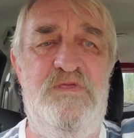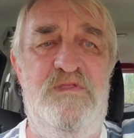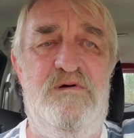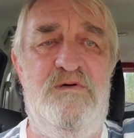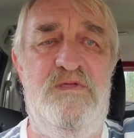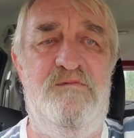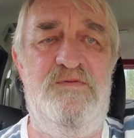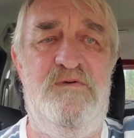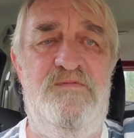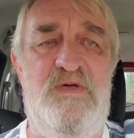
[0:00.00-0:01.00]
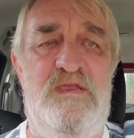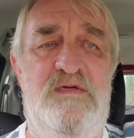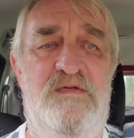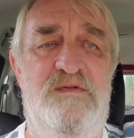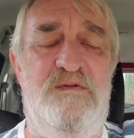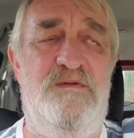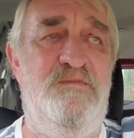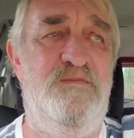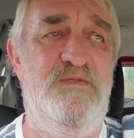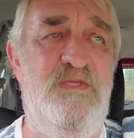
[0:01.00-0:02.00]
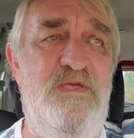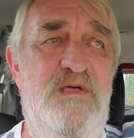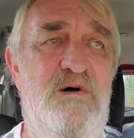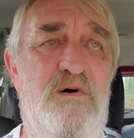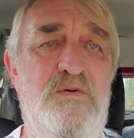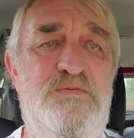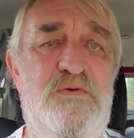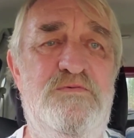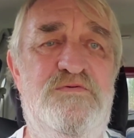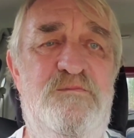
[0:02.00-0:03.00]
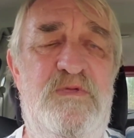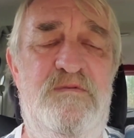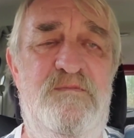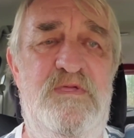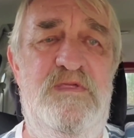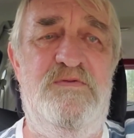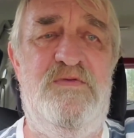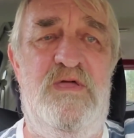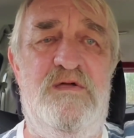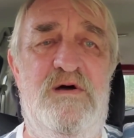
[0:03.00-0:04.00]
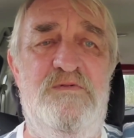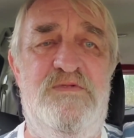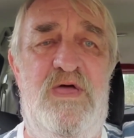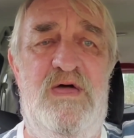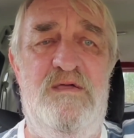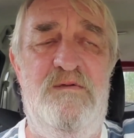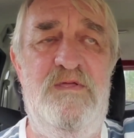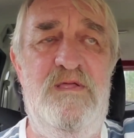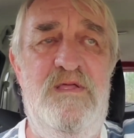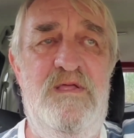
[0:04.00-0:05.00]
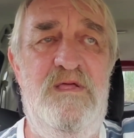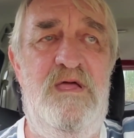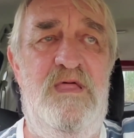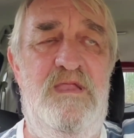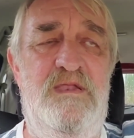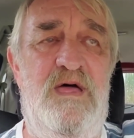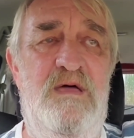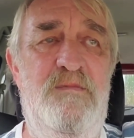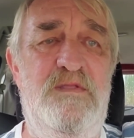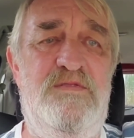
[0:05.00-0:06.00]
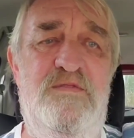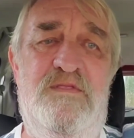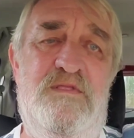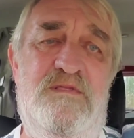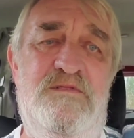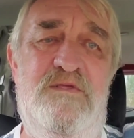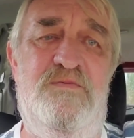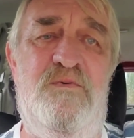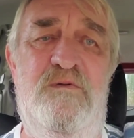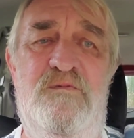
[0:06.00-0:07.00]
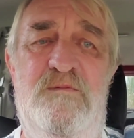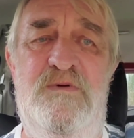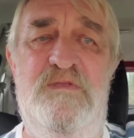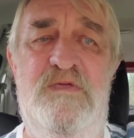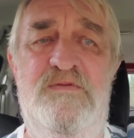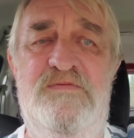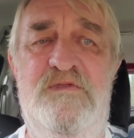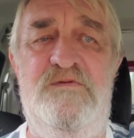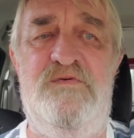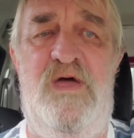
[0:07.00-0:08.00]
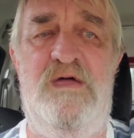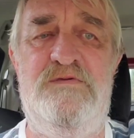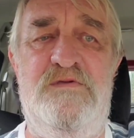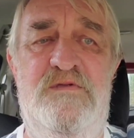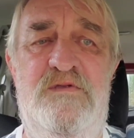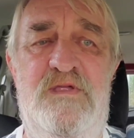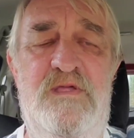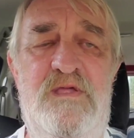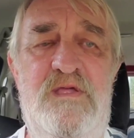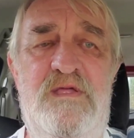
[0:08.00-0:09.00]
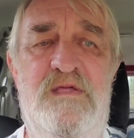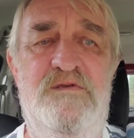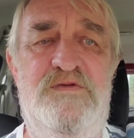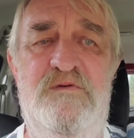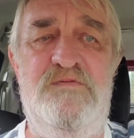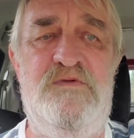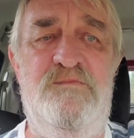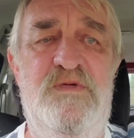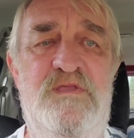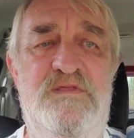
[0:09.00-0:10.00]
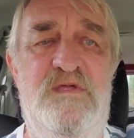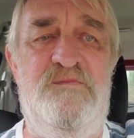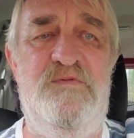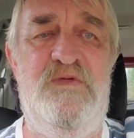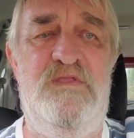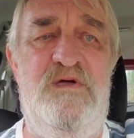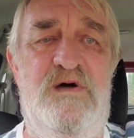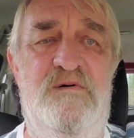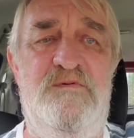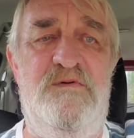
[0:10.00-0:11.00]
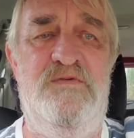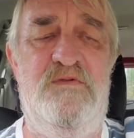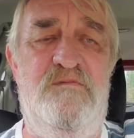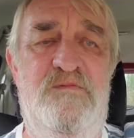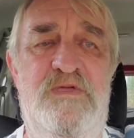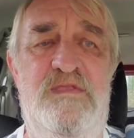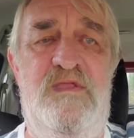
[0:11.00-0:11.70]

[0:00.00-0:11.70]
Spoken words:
it was on a old social media site called Tag, and I met this one woman, instant attraction. She was completely different than the others, and we